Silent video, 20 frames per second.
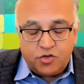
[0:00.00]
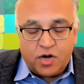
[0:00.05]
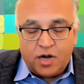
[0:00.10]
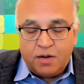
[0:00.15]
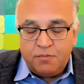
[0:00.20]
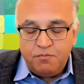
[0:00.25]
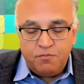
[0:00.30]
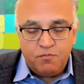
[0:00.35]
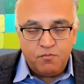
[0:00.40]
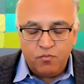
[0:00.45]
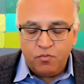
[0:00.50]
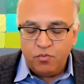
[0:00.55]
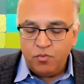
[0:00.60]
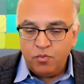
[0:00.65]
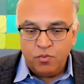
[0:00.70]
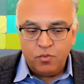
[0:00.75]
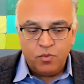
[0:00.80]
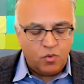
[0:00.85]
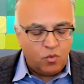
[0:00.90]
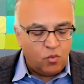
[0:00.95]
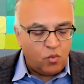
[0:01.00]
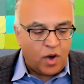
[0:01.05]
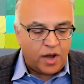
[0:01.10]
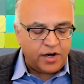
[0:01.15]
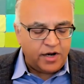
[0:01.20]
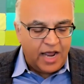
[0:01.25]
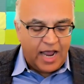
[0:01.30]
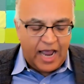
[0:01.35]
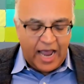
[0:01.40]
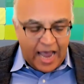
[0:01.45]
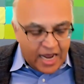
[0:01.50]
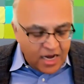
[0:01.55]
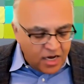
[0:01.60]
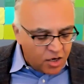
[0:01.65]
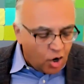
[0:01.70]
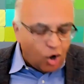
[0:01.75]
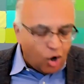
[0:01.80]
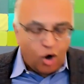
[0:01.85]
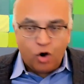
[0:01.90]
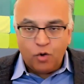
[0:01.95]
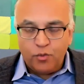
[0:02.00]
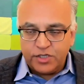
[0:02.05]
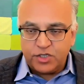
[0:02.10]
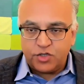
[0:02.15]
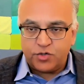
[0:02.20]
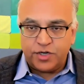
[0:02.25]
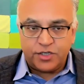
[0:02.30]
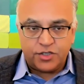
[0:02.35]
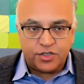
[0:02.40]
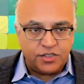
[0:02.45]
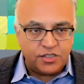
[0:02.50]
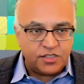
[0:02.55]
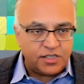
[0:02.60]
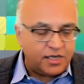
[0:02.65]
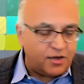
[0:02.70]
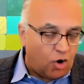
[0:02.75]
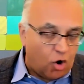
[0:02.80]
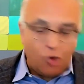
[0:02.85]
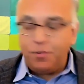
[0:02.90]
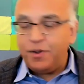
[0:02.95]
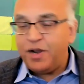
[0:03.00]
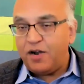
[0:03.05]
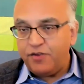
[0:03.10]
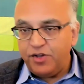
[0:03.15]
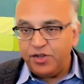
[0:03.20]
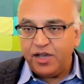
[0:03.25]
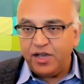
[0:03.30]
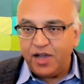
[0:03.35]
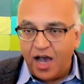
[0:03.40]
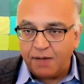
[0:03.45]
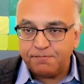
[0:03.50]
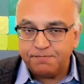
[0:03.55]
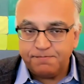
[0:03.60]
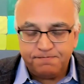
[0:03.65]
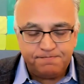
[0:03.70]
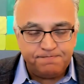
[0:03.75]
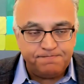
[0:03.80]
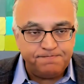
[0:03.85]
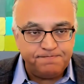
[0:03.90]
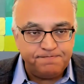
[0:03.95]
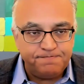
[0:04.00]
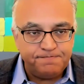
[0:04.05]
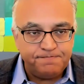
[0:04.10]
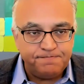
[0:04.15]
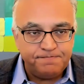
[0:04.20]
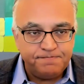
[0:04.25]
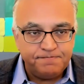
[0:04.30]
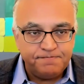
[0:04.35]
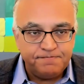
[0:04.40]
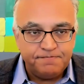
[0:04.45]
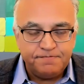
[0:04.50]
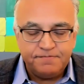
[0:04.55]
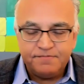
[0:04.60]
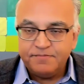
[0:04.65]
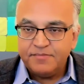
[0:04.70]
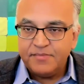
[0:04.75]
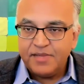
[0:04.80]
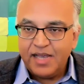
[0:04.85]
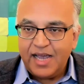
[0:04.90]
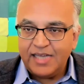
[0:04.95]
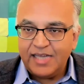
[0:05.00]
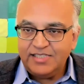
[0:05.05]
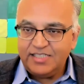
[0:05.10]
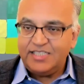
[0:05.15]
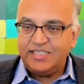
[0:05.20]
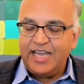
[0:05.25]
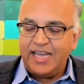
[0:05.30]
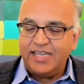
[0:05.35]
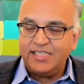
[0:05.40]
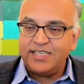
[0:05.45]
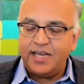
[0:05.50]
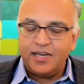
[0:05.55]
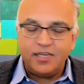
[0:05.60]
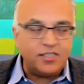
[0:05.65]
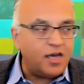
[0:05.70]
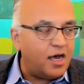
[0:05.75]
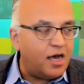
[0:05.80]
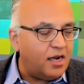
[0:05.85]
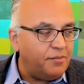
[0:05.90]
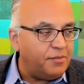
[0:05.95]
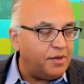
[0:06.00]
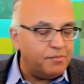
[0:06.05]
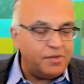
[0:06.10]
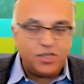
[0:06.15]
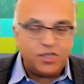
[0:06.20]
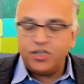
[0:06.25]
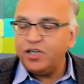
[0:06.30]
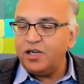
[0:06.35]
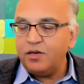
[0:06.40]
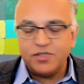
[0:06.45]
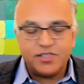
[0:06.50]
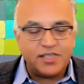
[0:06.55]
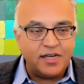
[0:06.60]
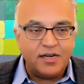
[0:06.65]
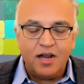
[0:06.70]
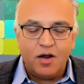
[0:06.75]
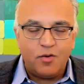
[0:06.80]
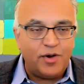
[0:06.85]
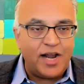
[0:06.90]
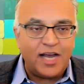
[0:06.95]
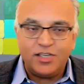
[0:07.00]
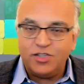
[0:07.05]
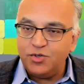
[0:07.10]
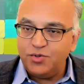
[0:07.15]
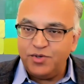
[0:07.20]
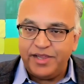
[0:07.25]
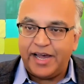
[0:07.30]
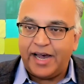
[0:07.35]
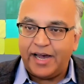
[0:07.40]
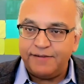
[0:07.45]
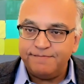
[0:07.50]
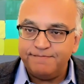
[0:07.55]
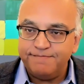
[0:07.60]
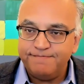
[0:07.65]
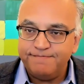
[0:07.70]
Trump wanted to end all restrictions and open everything up. And states had autonomy. Michigan was like, no, we're not doing that.